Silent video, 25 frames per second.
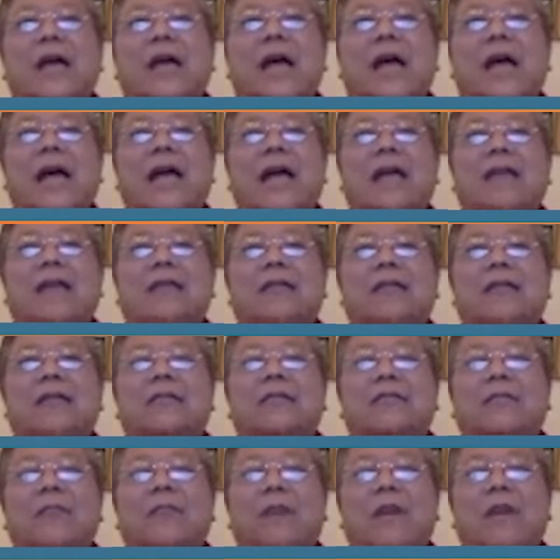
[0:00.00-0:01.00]
and
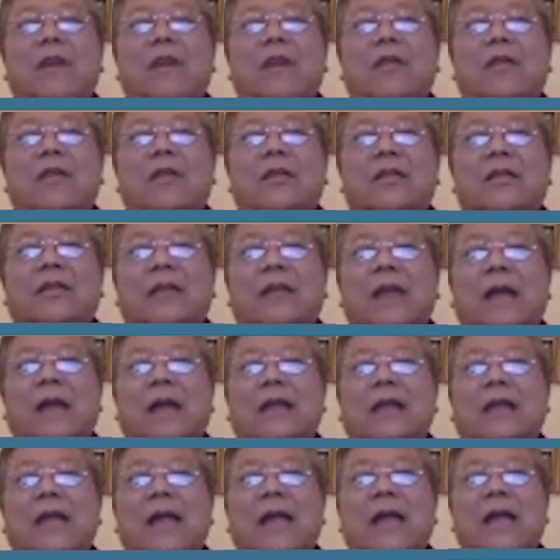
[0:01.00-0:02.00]
all the dark
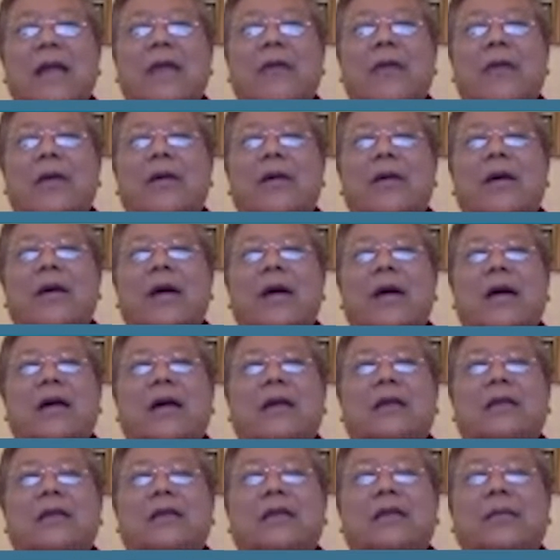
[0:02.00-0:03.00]
area
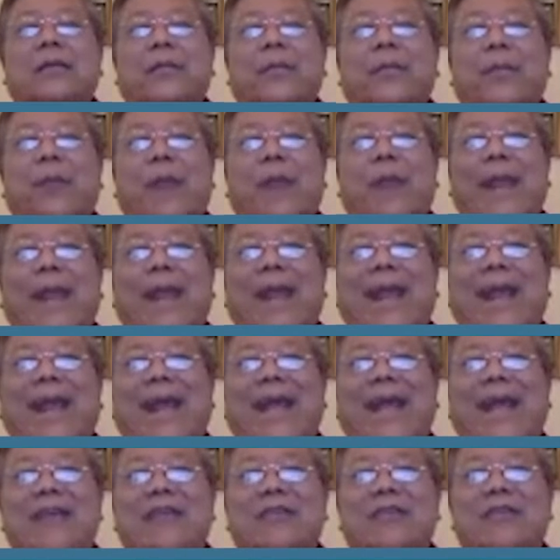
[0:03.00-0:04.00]
are the brain
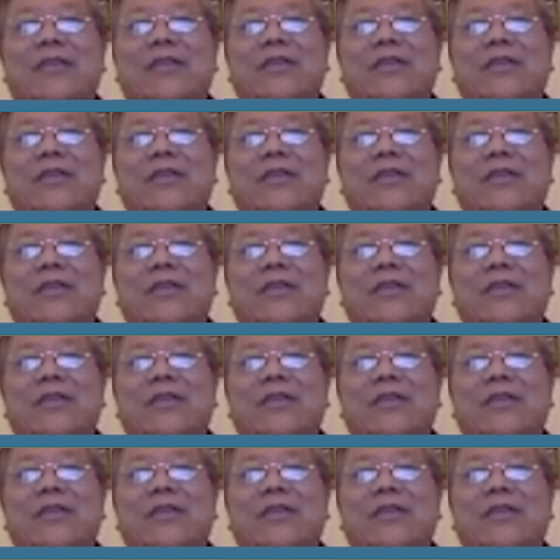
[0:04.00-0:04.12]
cancer.